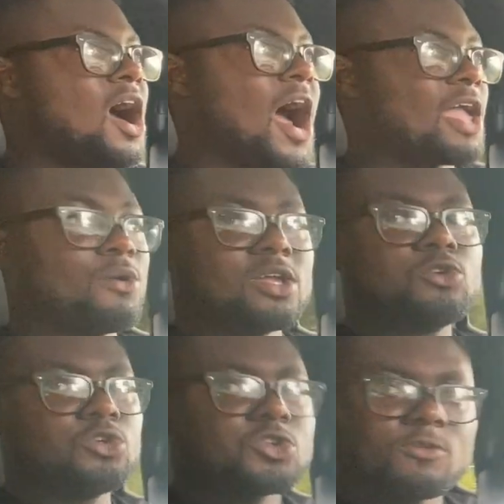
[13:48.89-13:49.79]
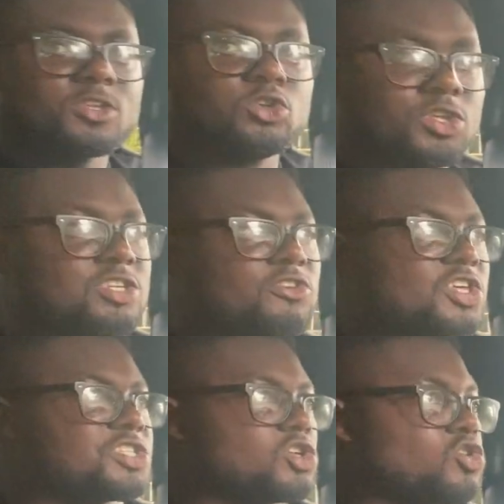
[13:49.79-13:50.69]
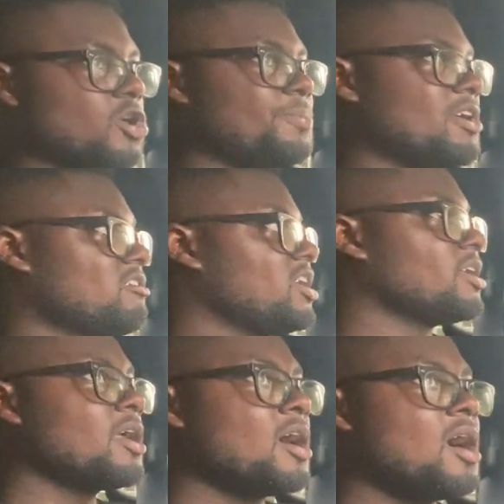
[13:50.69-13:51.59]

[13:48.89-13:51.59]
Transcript: I don't want to do, this, do this for just a short period.